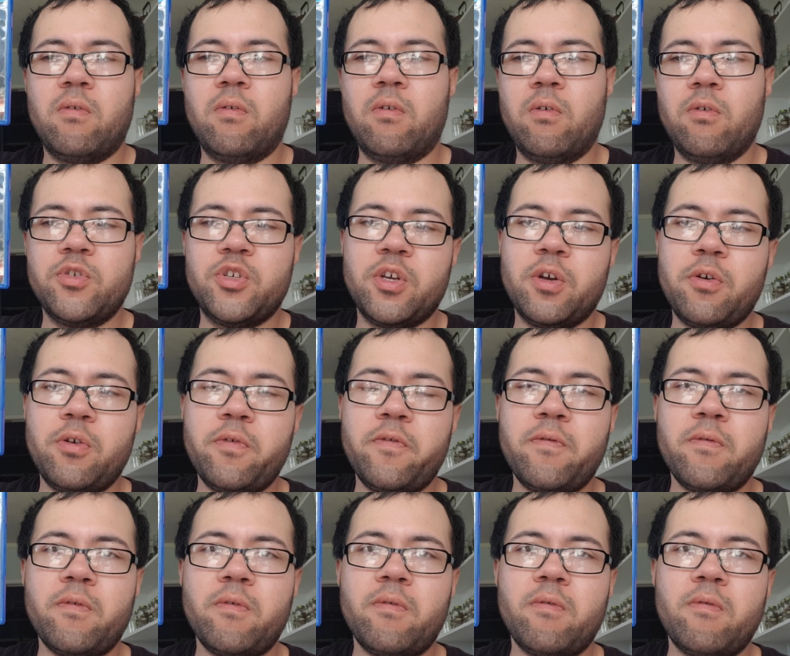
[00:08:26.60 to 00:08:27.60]
also
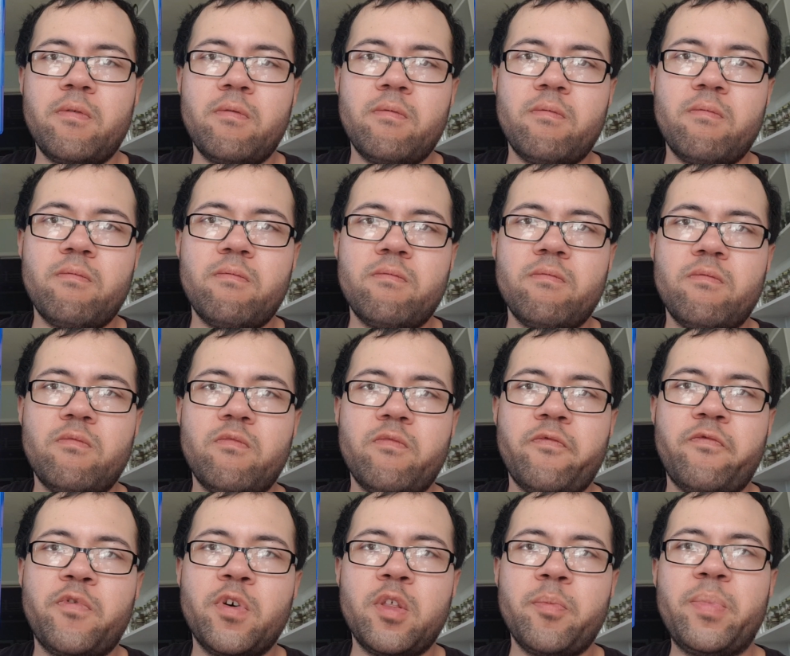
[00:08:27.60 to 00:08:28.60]

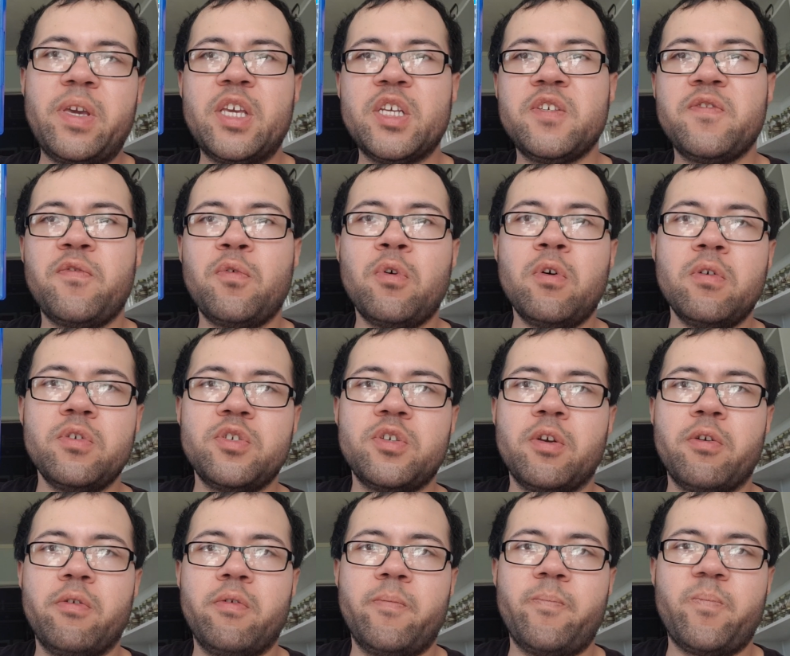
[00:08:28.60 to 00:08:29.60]
for the PS4,
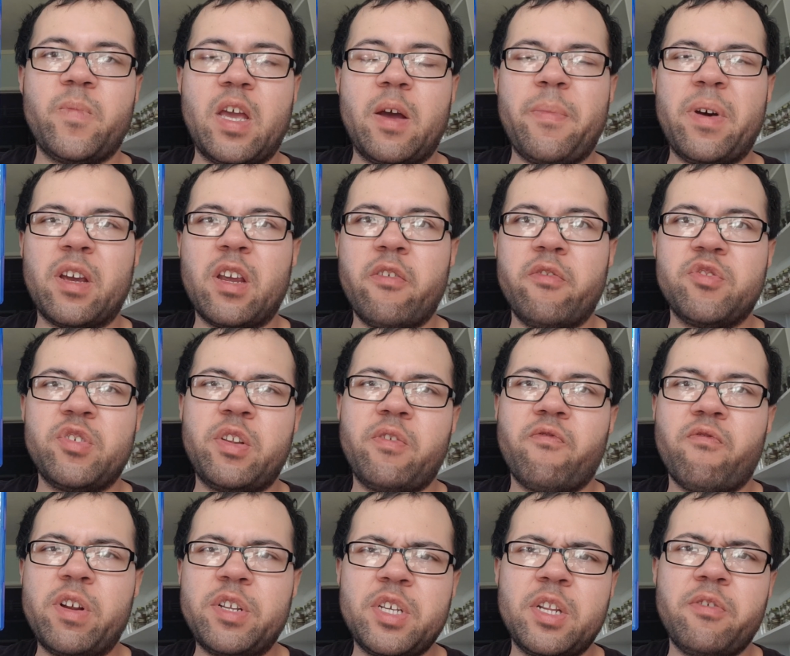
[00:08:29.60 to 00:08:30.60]
so I might get
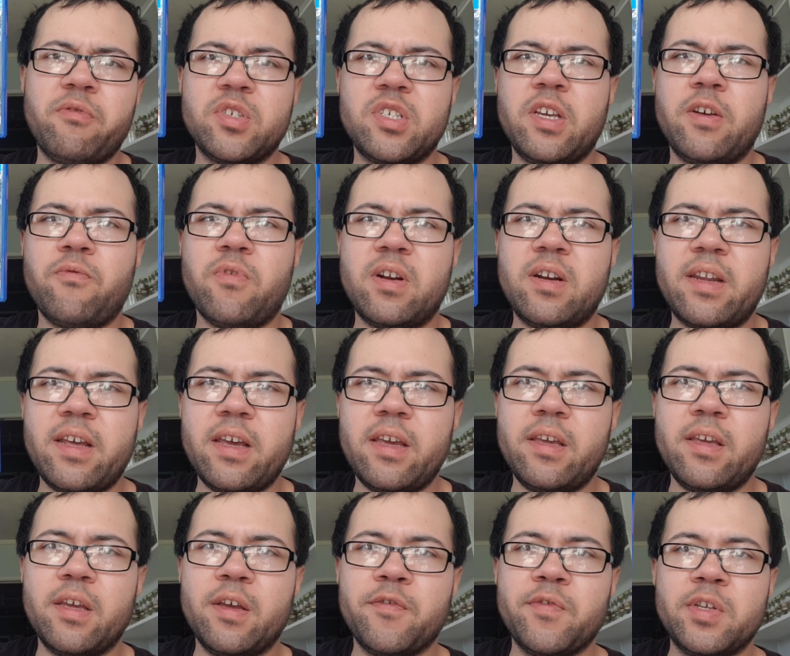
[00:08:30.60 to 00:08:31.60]
Resident Evil 7 one
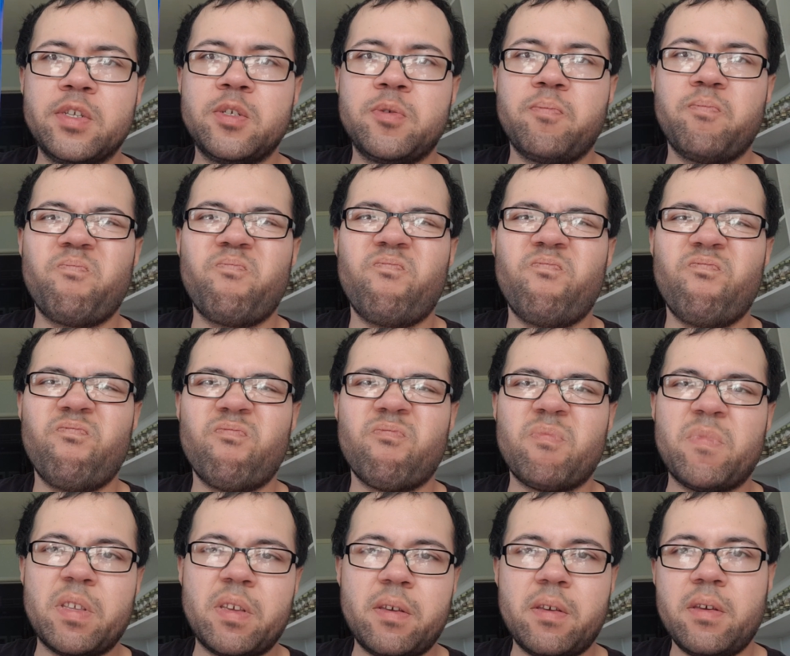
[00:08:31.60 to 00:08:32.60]
day if it's
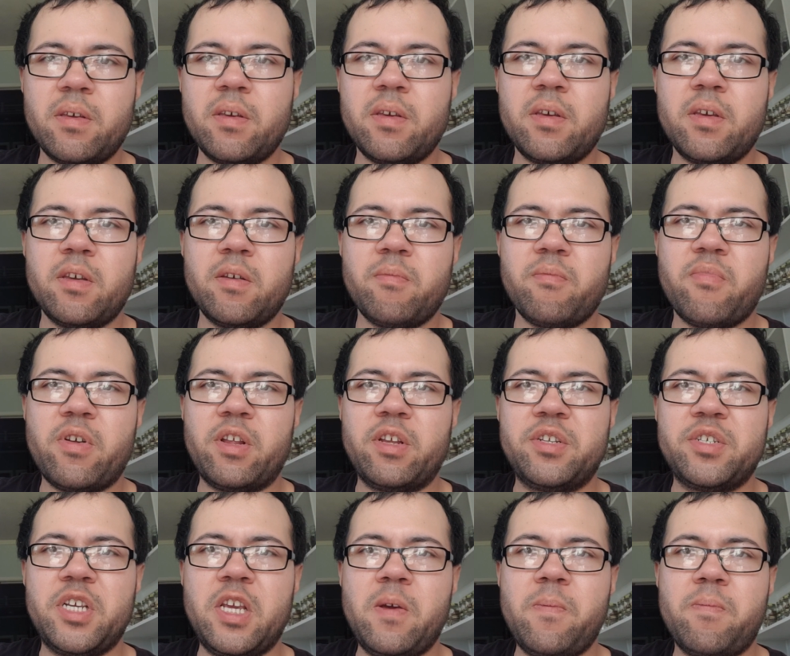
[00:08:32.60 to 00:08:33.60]
pretty
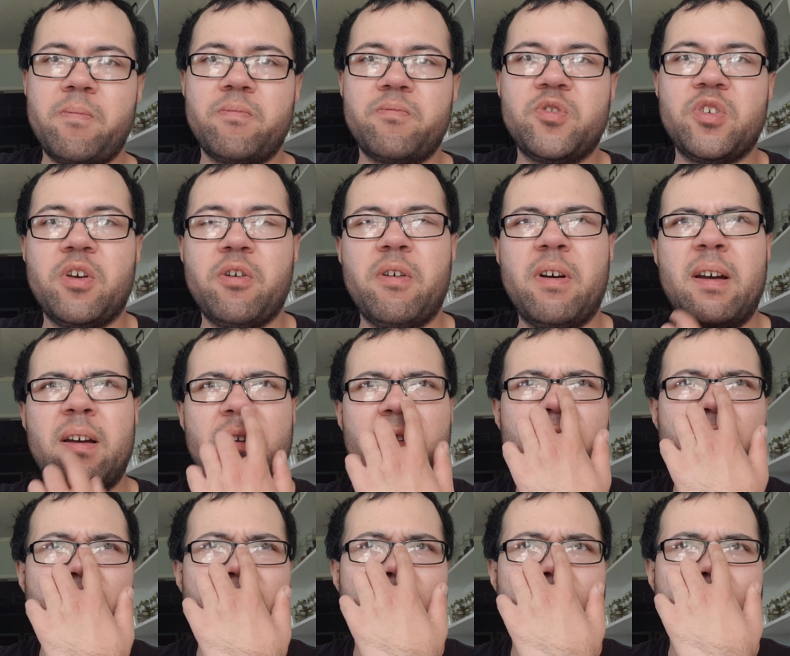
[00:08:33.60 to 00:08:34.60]
cheap. So
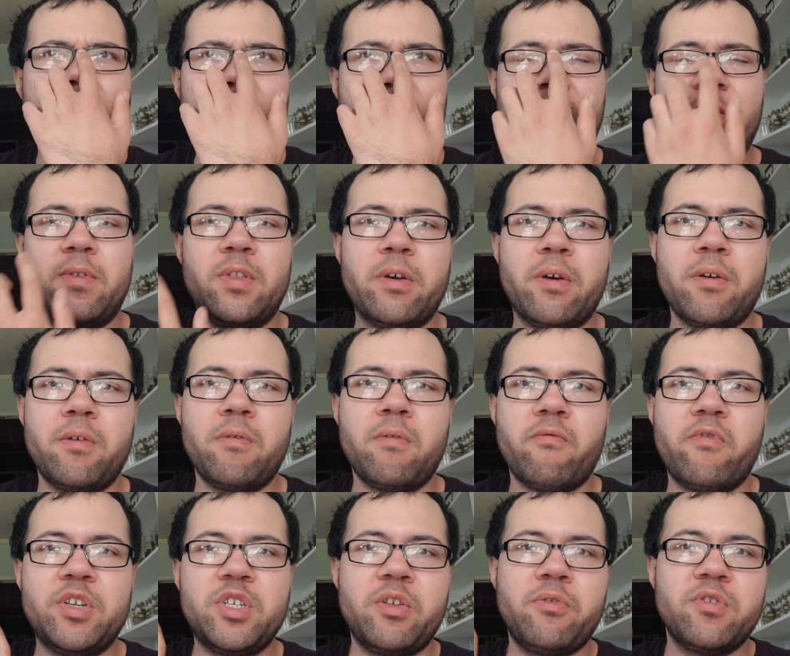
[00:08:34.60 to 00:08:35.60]
even though
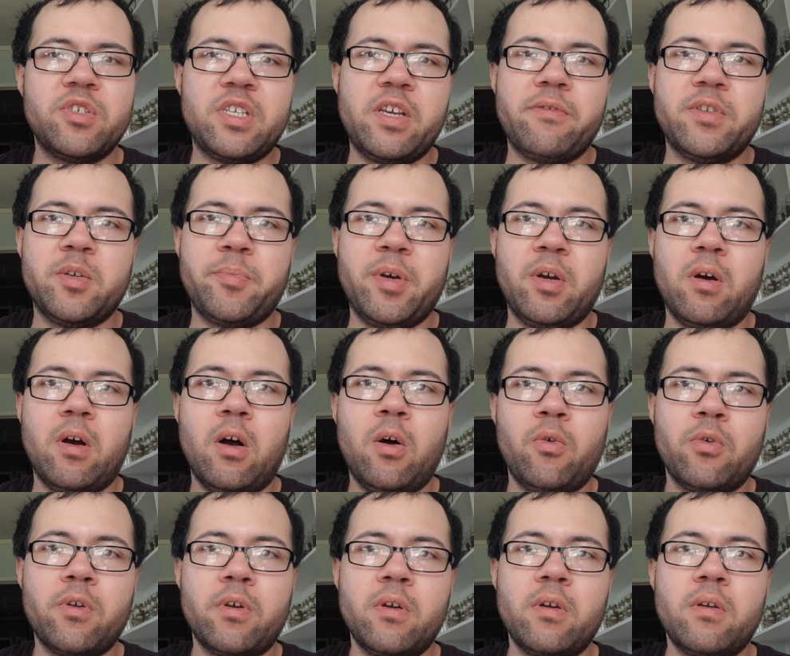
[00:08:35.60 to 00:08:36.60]
Resident Evil 7 is a bit
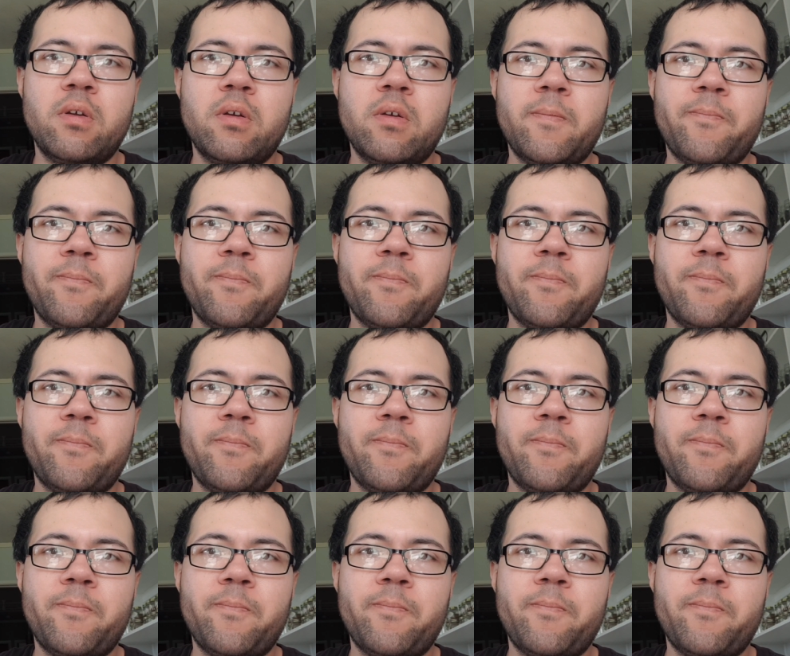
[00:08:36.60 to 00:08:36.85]
older